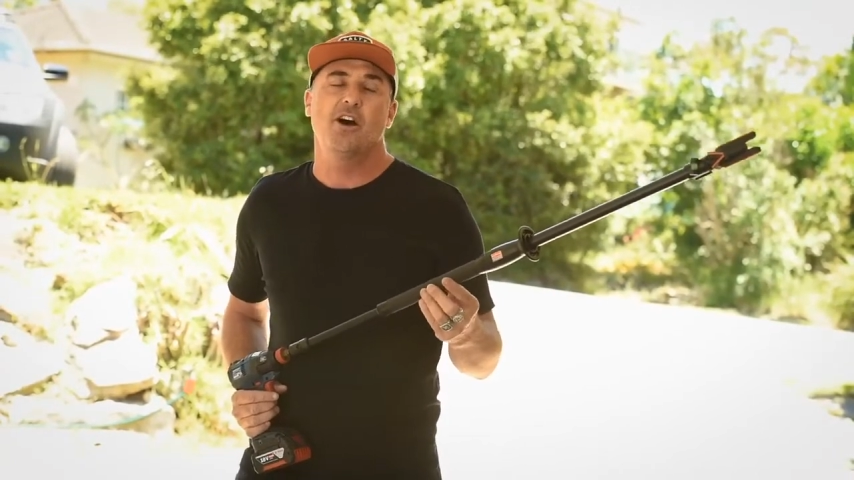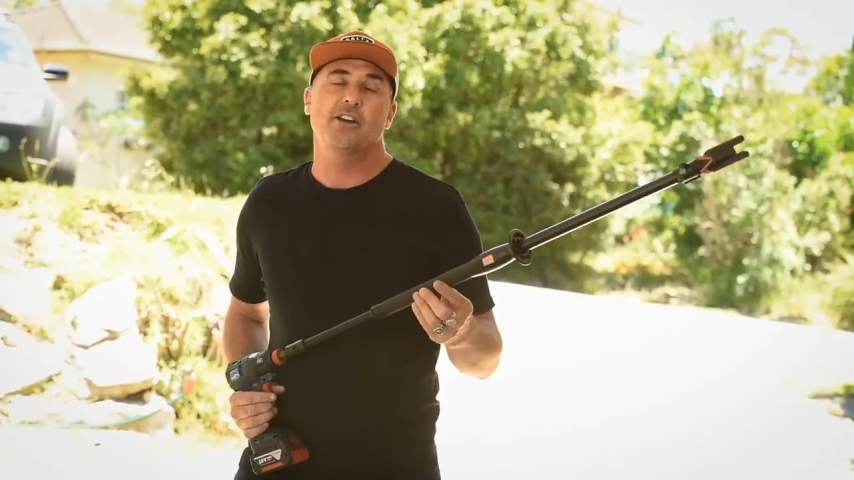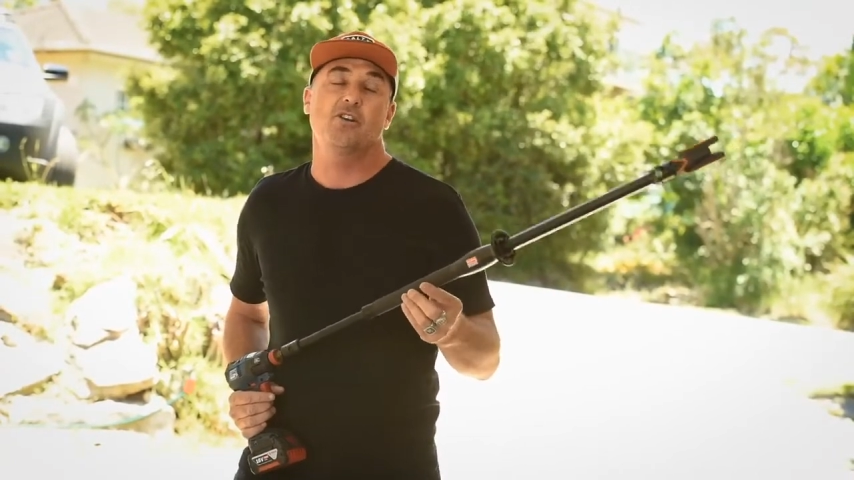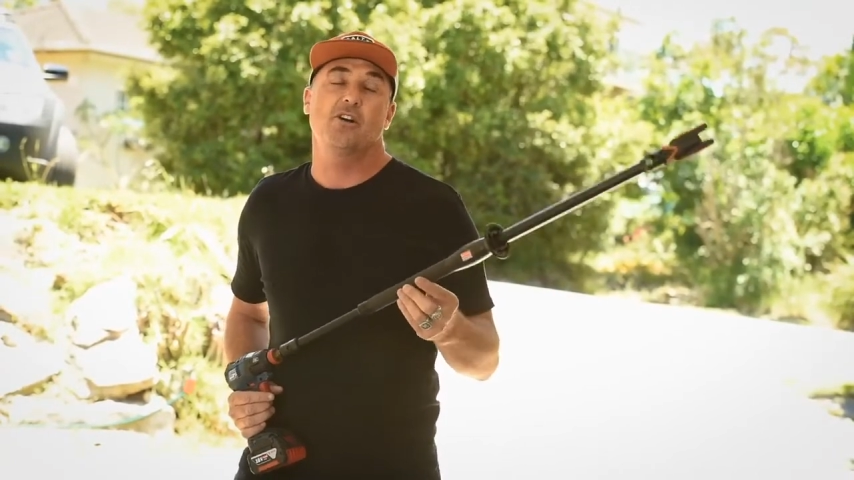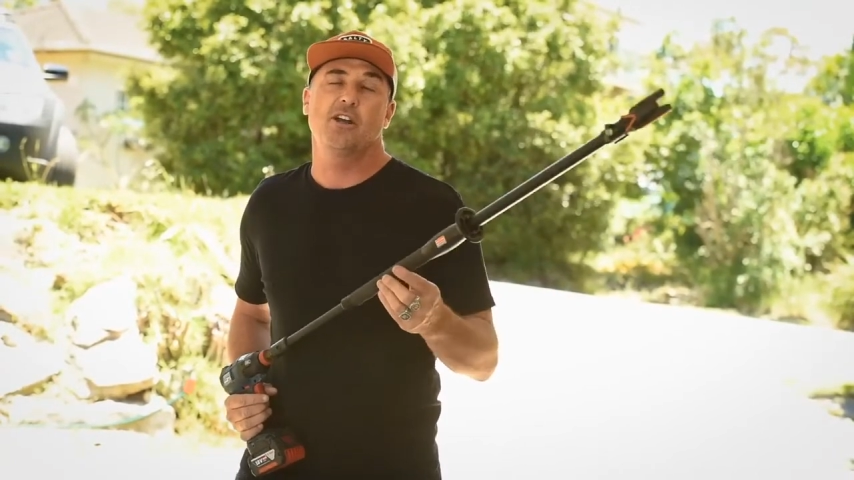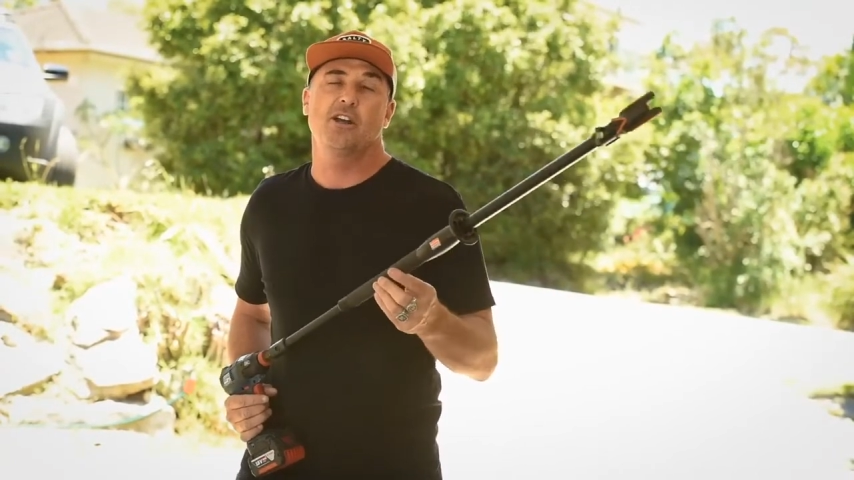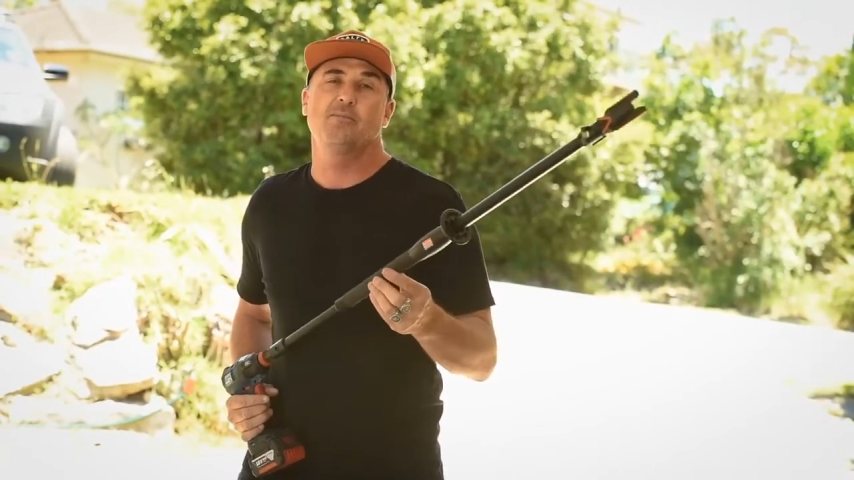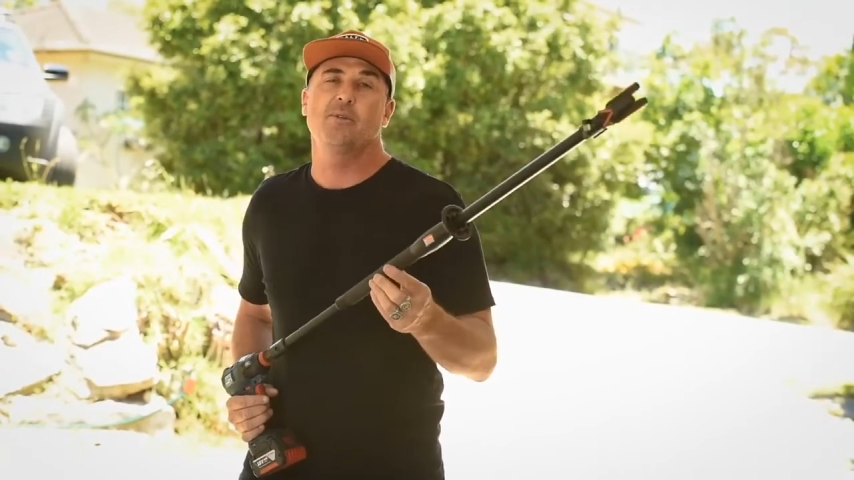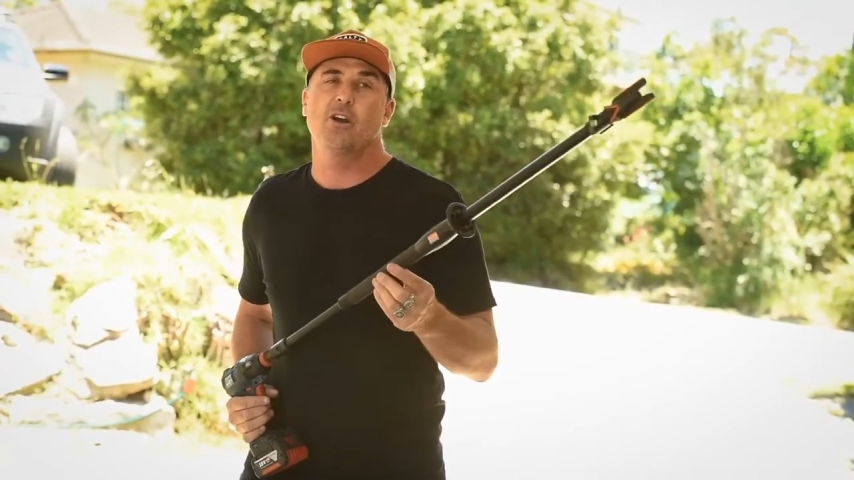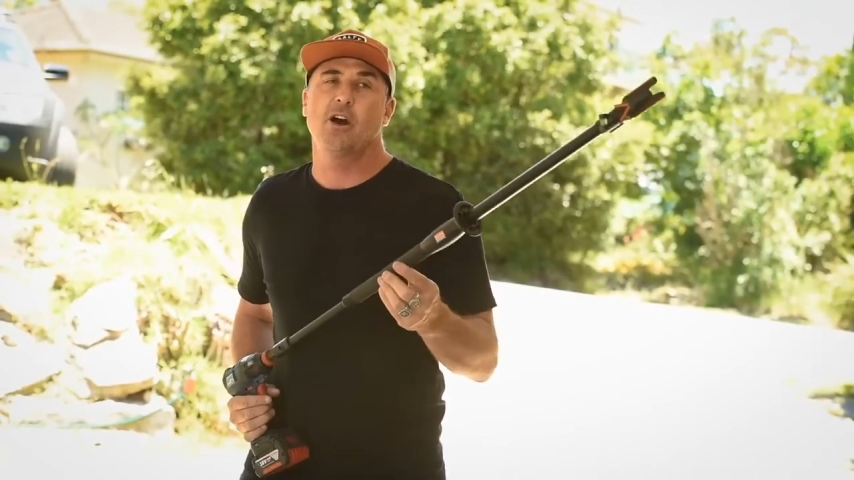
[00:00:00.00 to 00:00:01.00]
I gotta
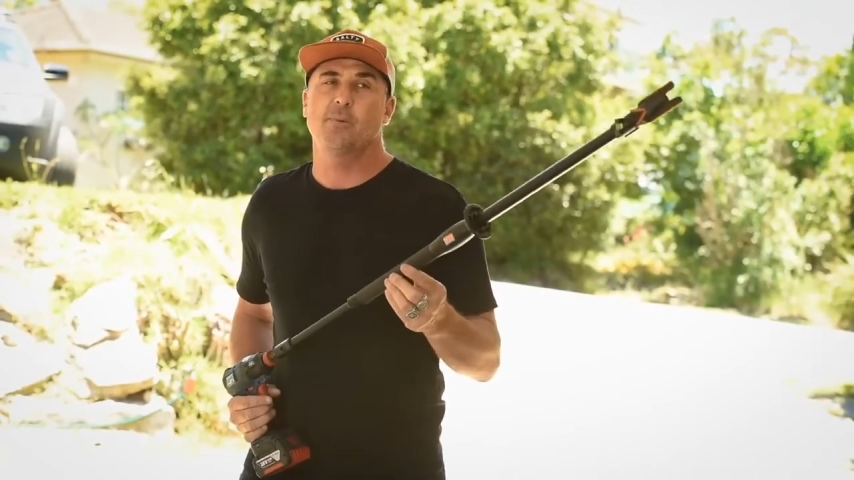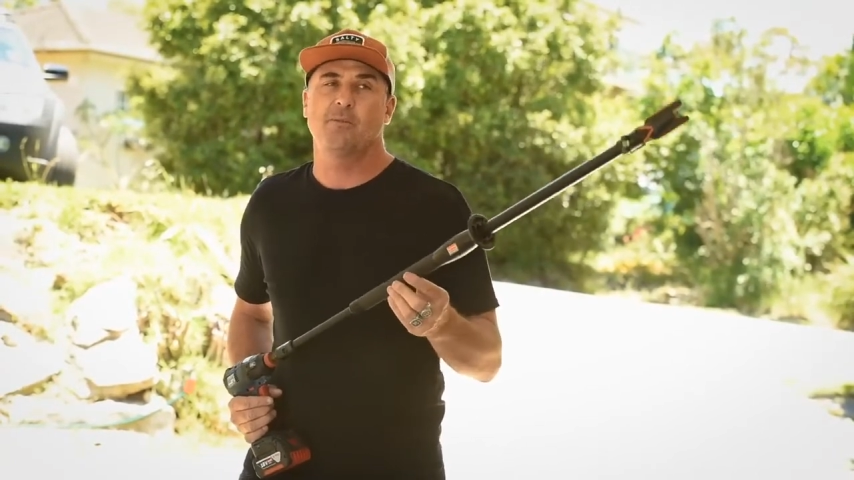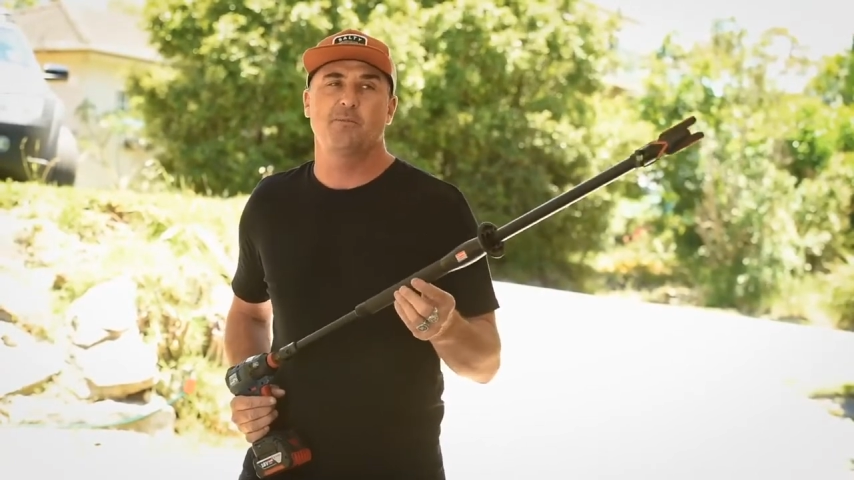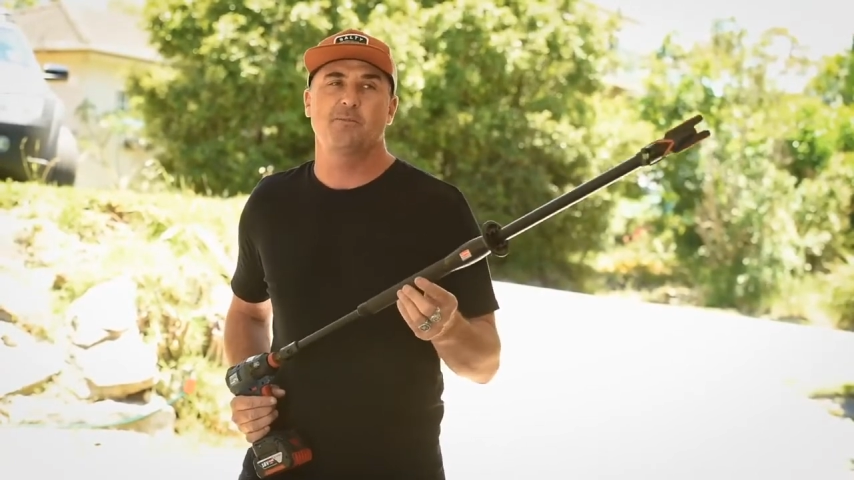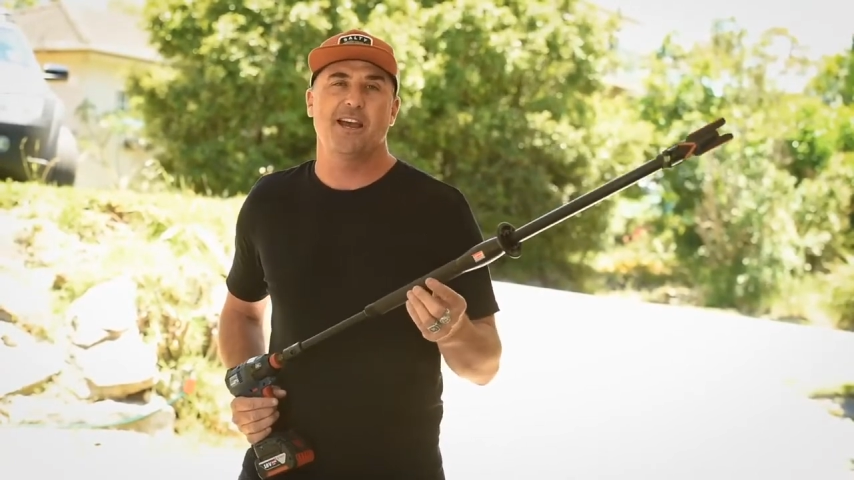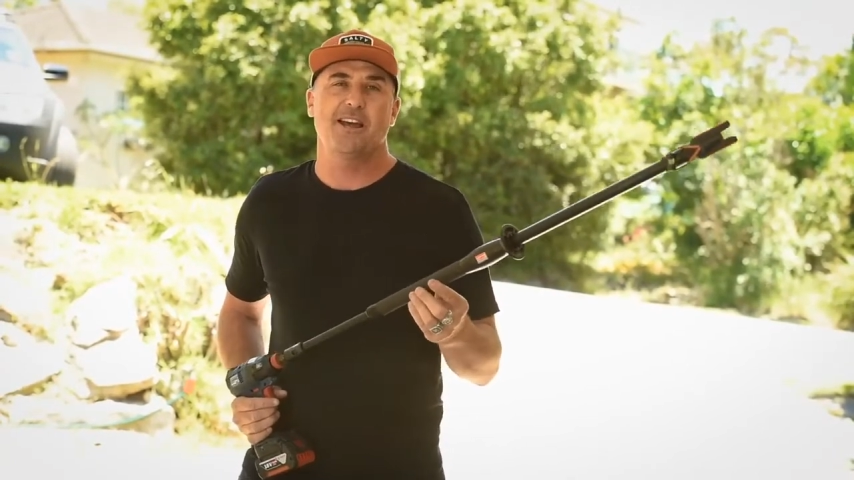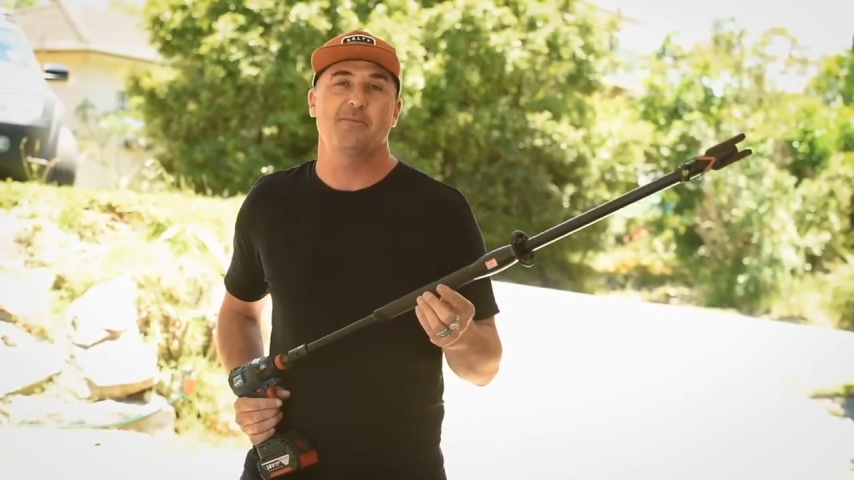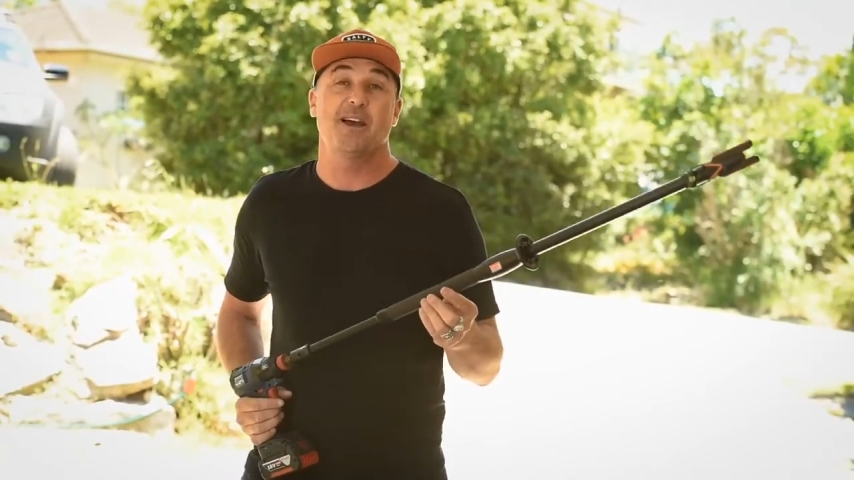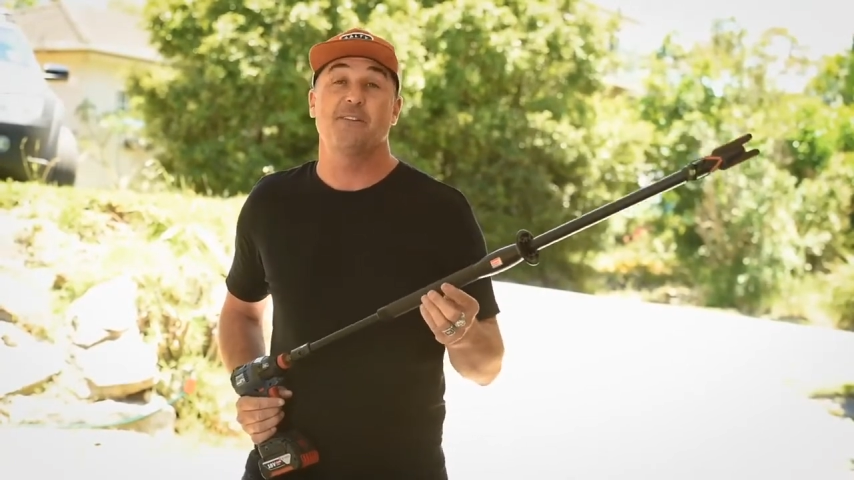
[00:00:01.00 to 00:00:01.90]
admit I probably had about